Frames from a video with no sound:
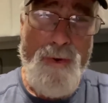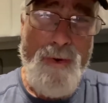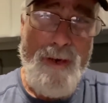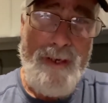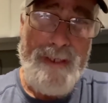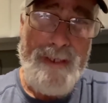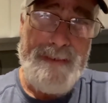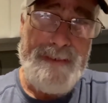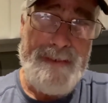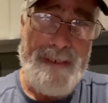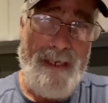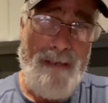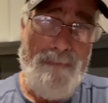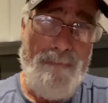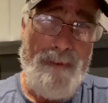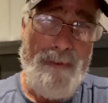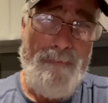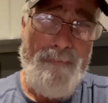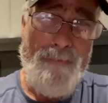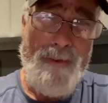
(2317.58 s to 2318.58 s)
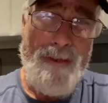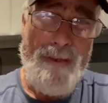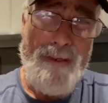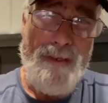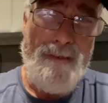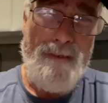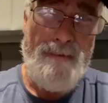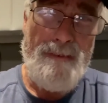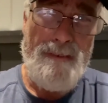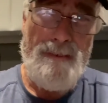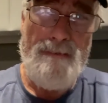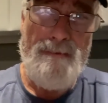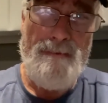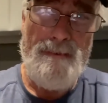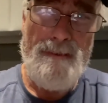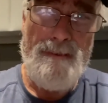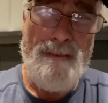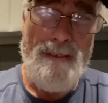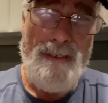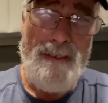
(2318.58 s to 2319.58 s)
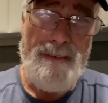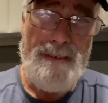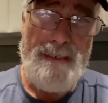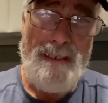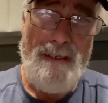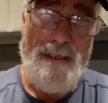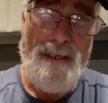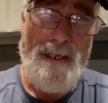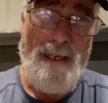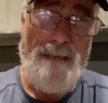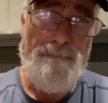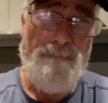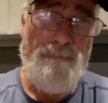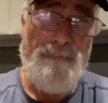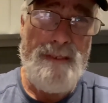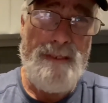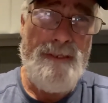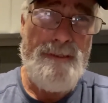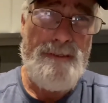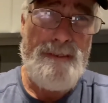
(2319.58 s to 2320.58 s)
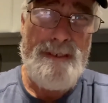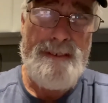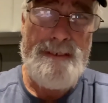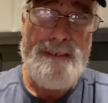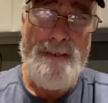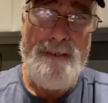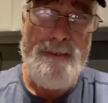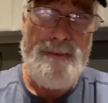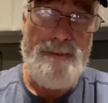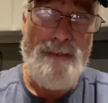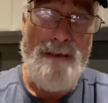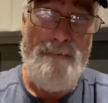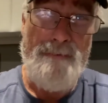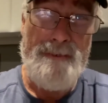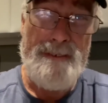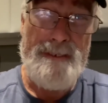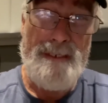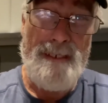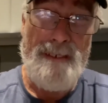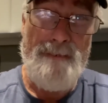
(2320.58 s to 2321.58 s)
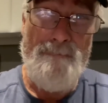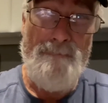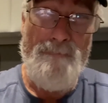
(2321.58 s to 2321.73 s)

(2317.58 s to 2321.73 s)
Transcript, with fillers: or I can sit up in one of the, chair. I usually sit in the driver's seat.